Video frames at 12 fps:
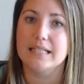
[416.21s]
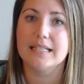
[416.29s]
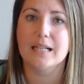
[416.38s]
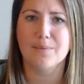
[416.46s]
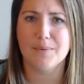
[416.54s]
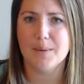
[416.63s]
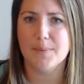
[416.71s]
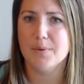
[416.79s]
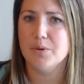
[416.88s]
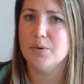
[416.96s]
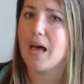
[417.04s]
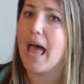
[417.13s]
Some
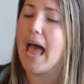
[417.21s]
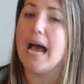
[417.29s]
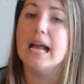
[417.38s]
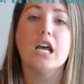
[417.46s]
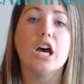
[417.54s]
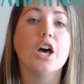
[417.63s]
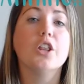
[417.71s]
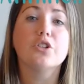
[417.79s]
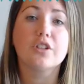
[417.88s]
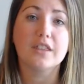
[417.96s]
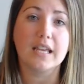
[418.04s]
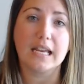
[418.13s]
people add other
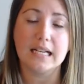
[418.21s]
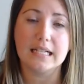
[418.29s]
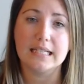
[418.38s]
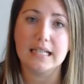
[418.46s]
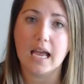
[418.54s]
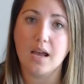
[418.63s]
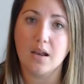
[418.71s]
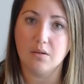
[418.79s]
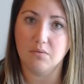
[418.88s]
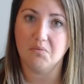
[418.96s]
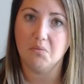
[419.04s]
things that